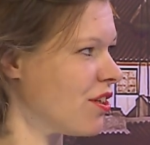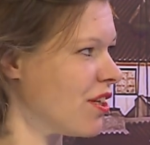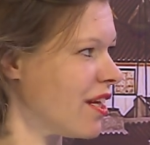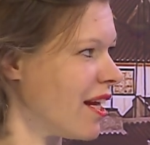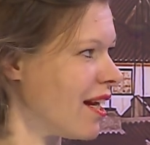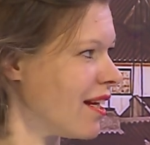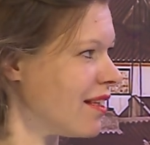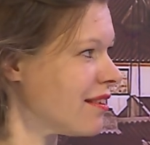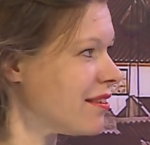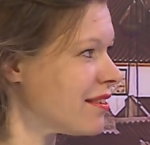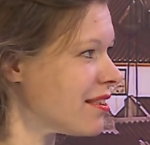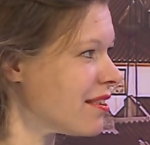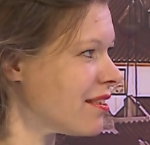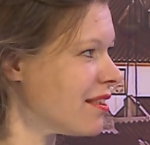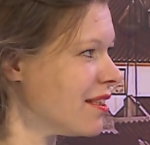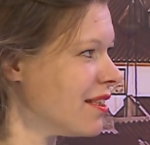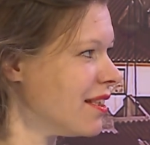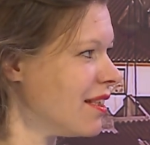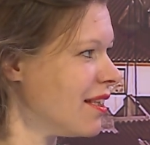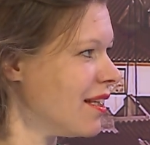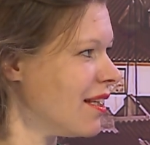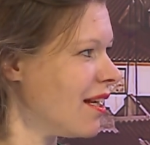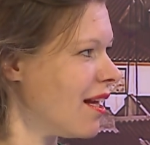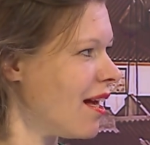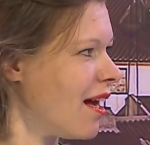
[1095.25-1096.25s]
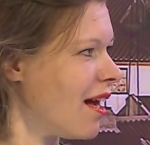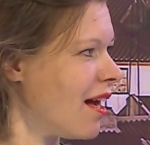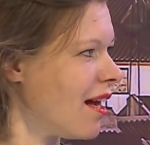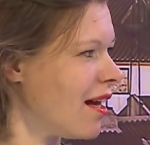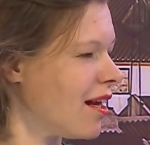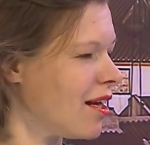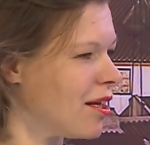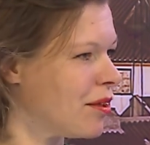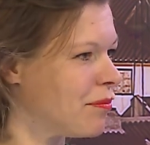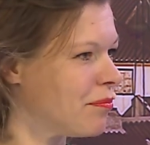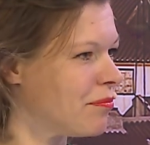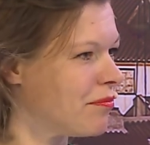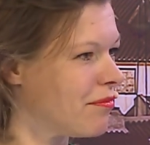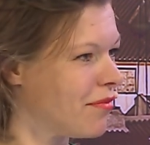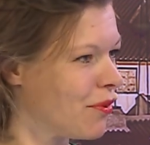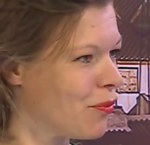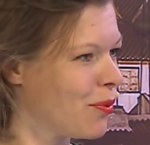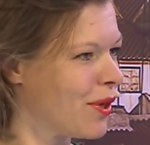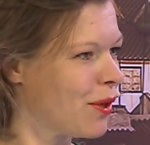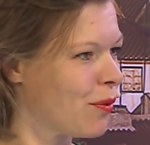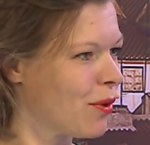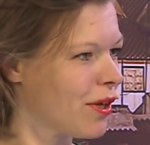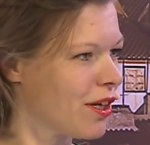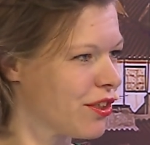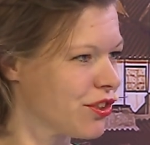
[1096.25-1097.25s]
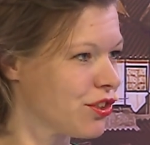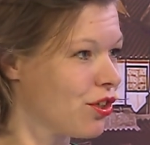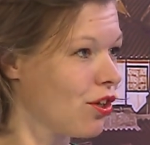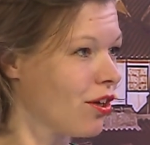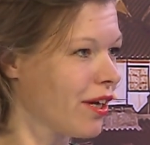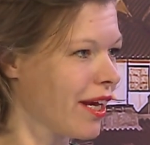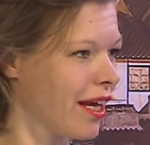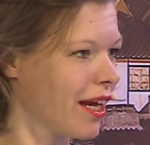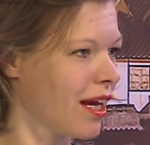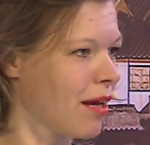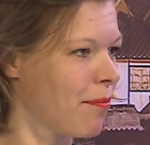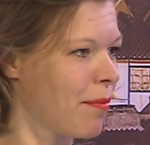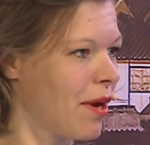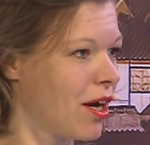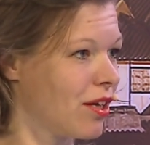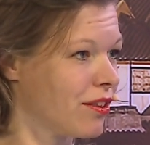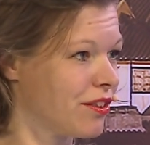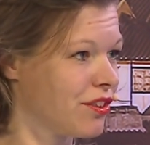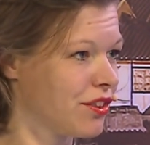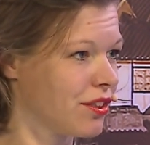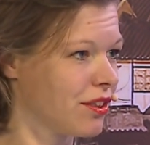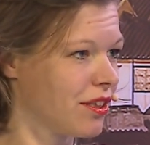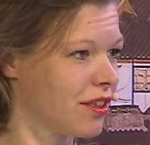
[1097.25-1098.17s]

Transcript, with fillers: yet. We were talking about